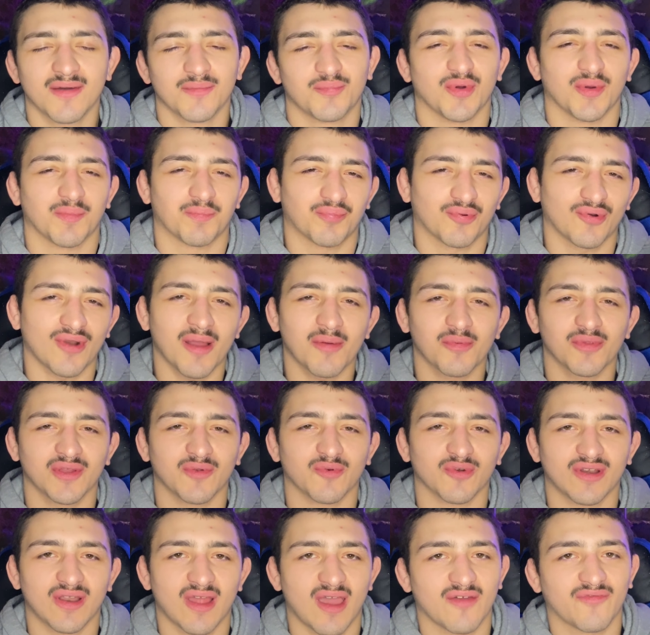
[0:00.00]
but probably
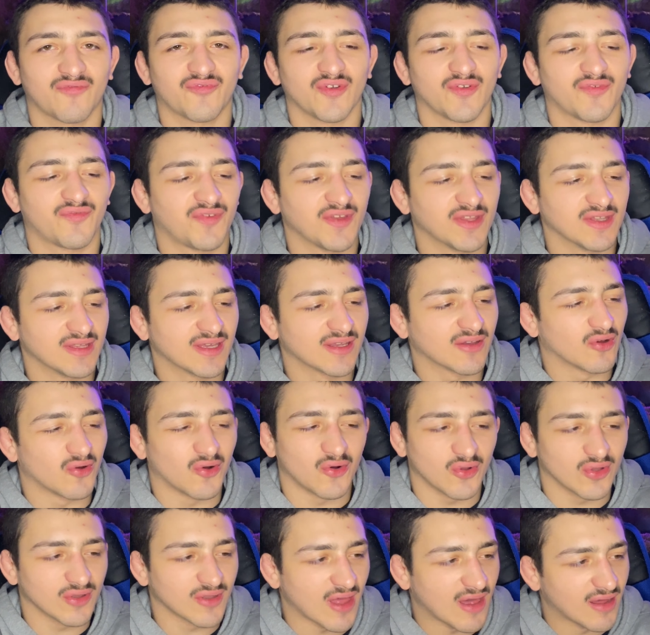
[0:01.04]
were not fulfilling a
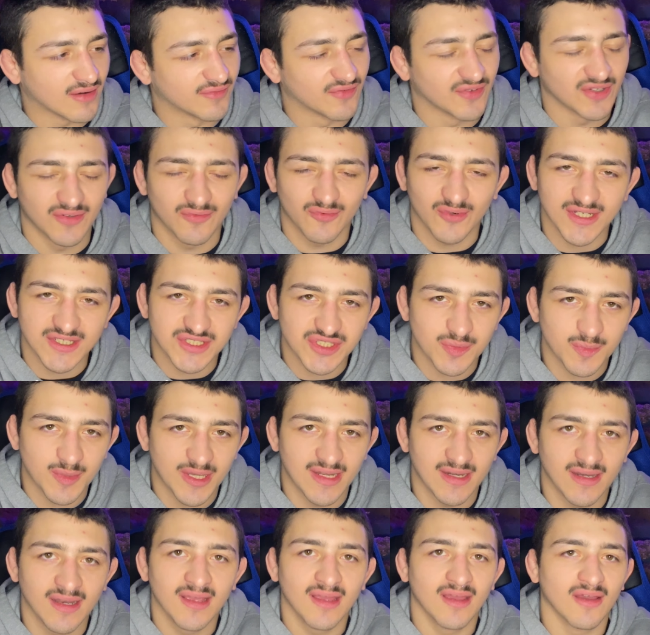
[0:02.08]
whole lot of
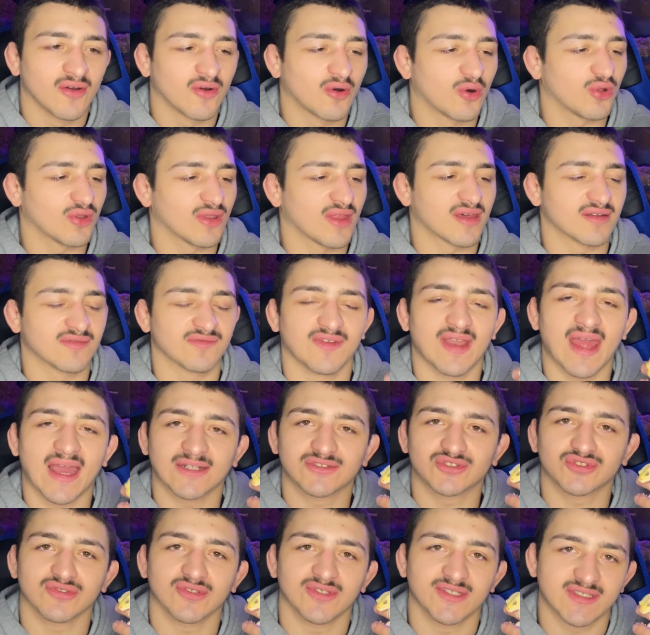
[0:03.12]
enrichment, a whole lot of
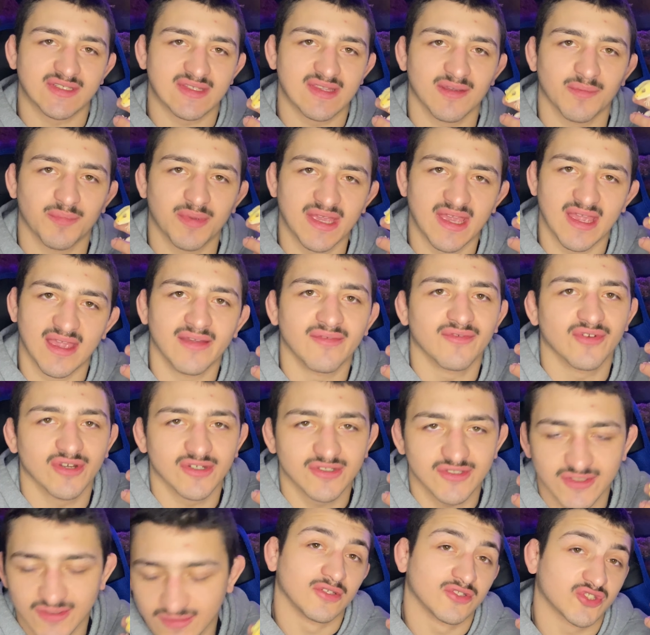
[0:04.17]
naturalistic
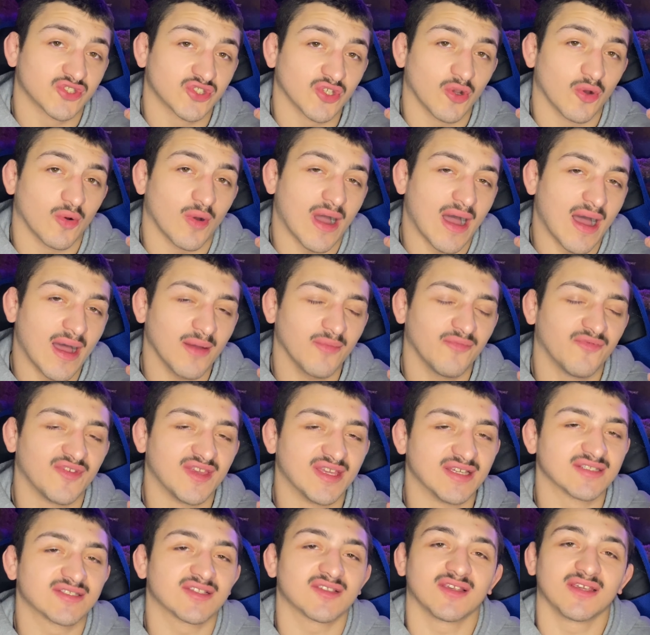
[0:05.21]
behaviors. So
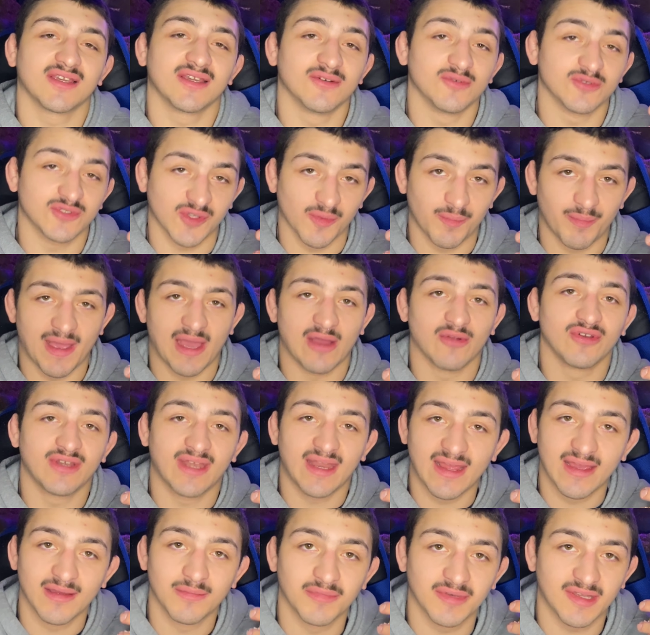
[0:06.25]
obviously it was about
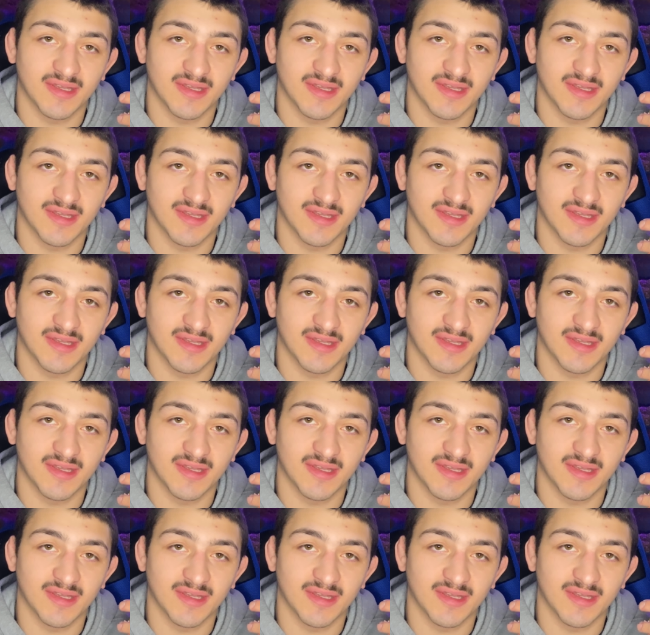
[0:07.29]
damn